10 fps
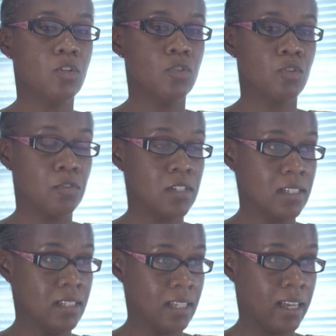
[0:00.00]
So for
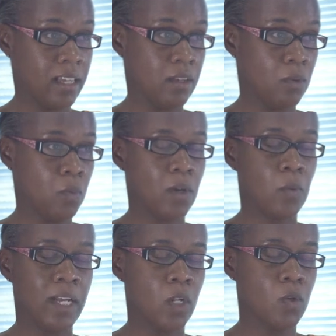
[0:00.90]
instance, I
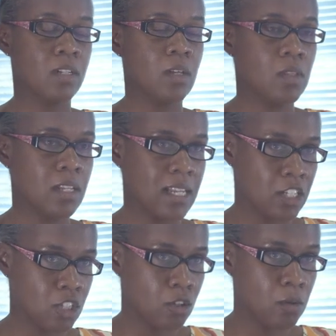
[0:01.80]
work quite closely with the
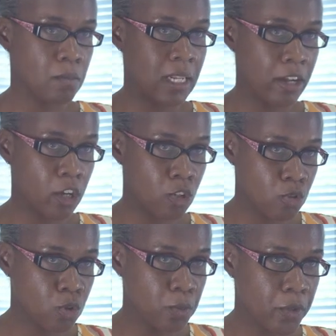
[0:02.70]
National Malaria
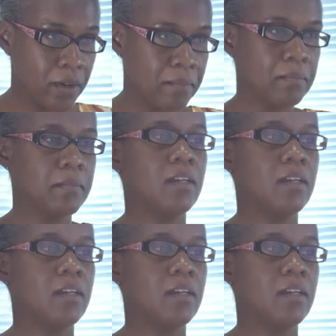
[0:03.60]
Control Program.